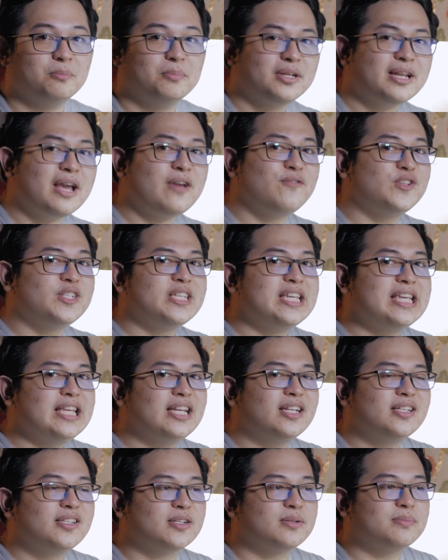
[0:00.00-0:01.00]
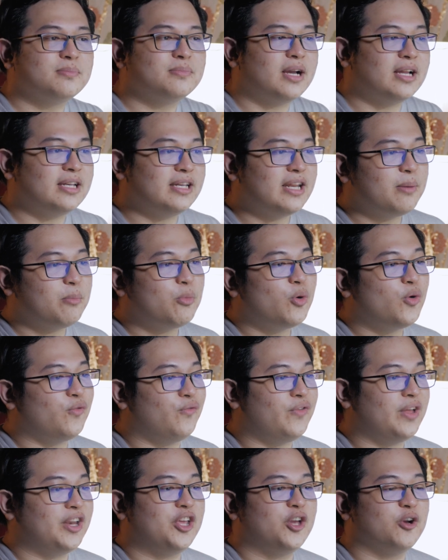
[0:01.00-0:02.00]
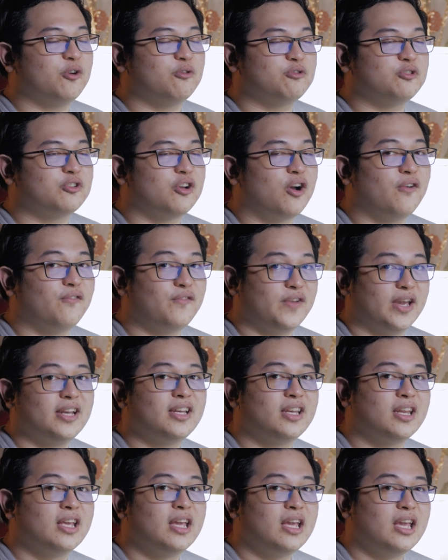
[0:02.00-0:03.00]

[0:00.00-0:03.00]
But I've seen some demo videos of it